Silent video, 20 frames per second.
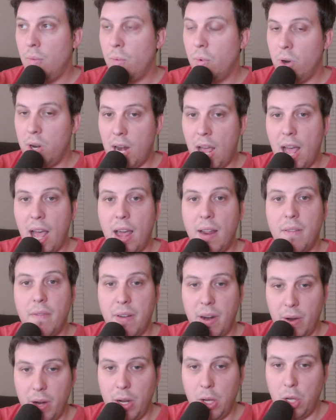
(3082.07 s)
were not
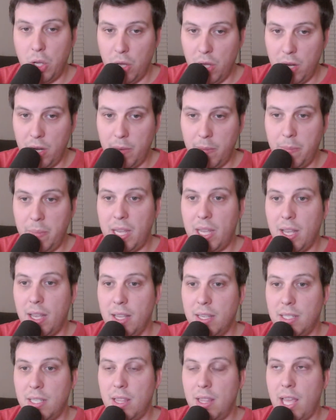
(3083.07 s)
very good
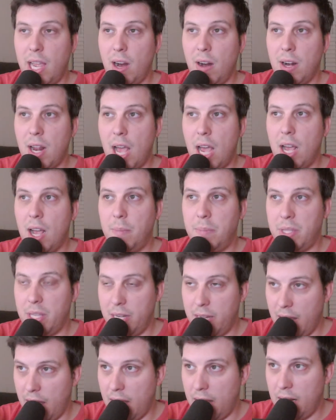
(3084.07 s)
because they are not up to
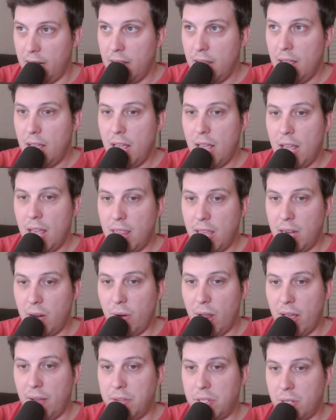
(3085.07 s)
date and they
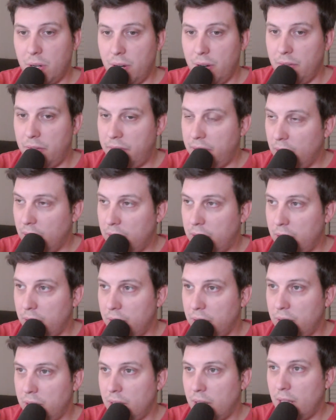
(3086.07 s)
don't have certain
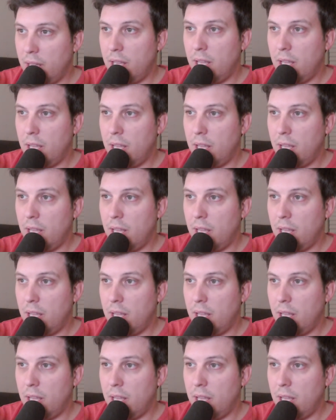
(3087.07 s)
filters